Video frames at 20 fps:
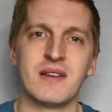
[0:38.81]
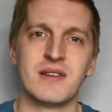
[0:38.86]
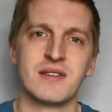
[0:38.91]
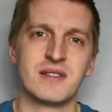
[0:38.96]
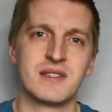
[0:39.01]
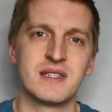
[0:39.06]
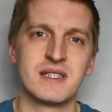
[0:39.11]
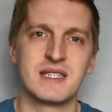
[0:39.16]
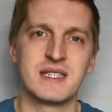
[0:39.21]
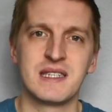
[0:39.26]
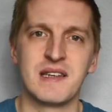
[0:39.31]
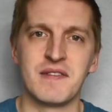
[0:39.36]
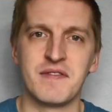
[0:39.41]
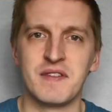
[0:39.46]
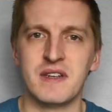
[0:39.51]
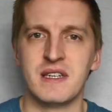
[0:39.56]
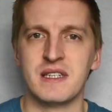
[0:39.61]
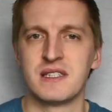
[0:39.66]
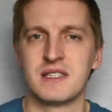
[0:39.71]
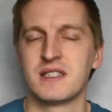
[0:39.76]
there's the
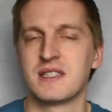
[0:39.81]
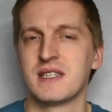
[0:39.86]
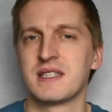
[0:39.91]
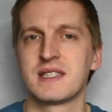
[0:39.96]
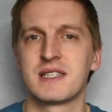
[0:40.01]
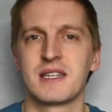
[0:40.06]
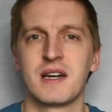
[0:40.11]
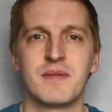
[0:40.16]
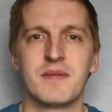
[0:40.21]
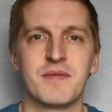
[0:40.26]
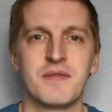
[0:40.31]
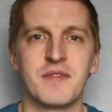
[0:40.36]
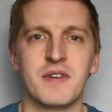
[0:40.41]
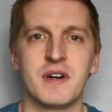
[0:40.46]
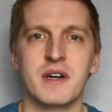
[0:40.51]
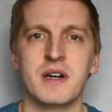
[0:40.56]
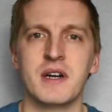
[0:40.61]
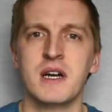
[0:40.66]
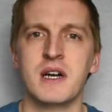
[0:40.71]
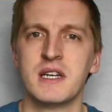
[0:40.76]
stiffness,
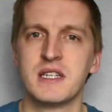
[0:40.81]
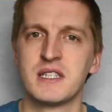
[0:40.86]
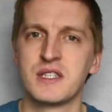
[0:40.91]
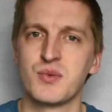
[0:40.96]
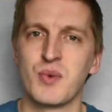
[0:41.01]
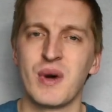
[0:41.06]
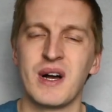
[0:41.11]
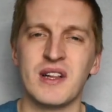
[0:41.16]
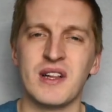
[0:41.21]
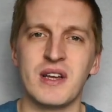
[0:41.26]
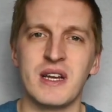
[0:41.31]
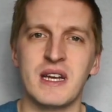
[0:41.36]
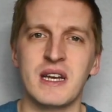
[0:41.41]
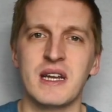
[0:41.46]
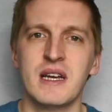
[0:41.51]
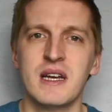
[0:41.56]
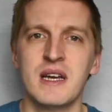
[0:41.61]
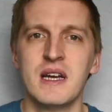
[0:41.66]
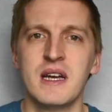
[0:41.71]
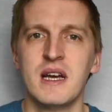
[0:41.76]
discomfort,
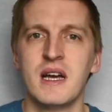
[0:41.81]
swelling.